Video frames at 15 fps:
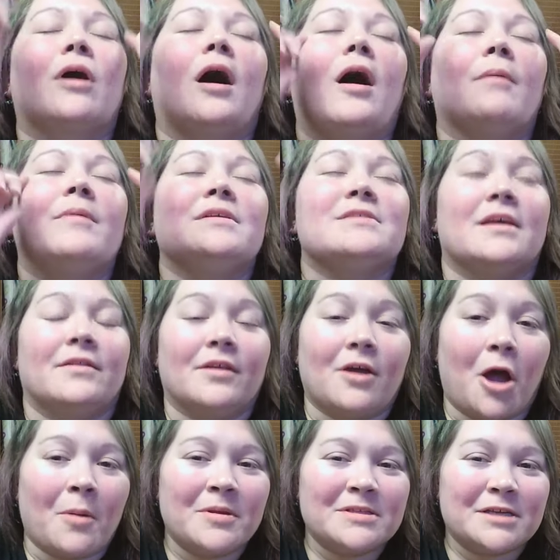comments in the
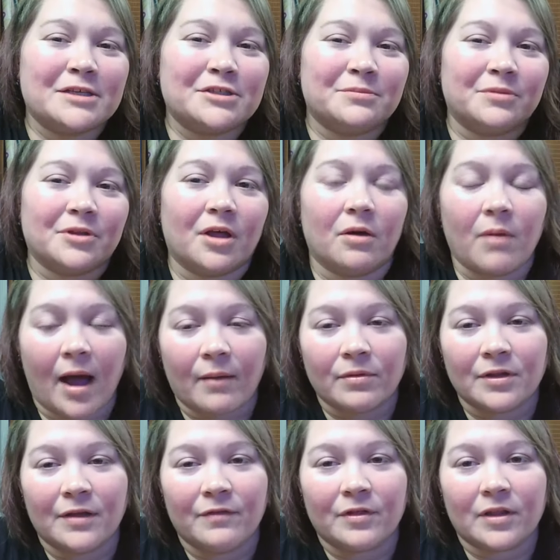comment section below. I
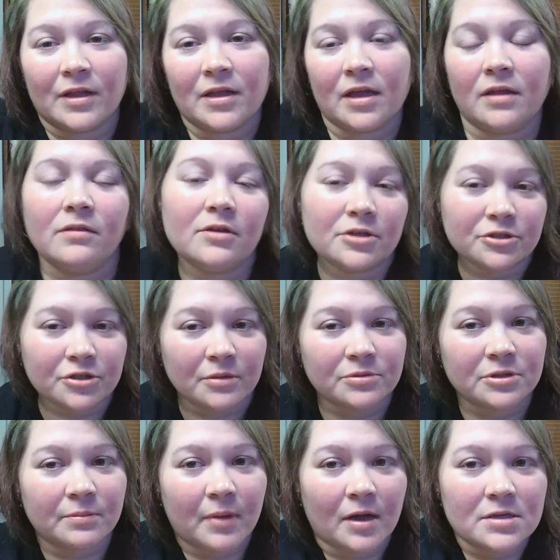will leave a link in the
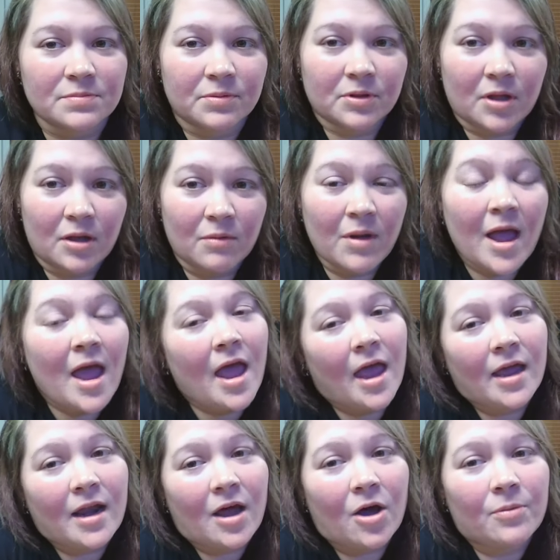description box below,
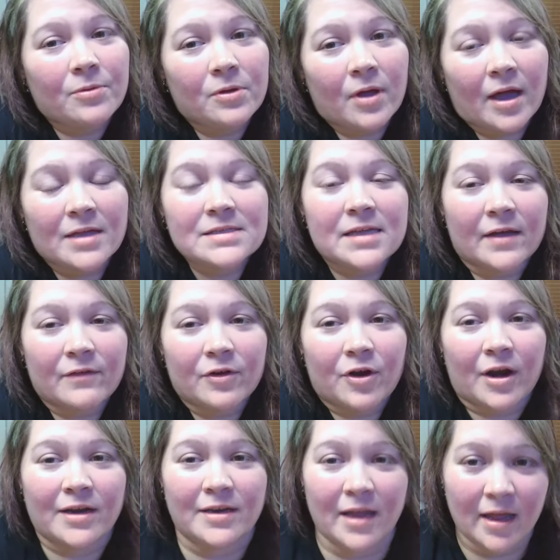and I hope you guys have a
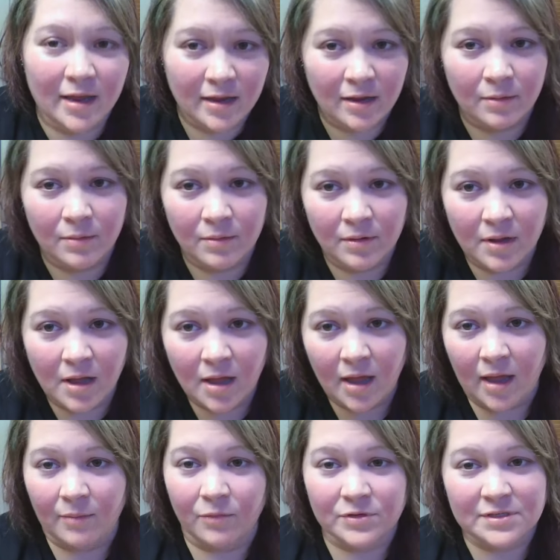great day,
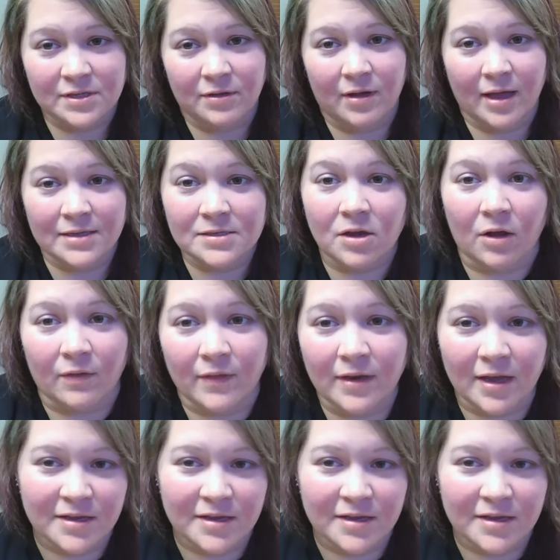and we'll see you guys on the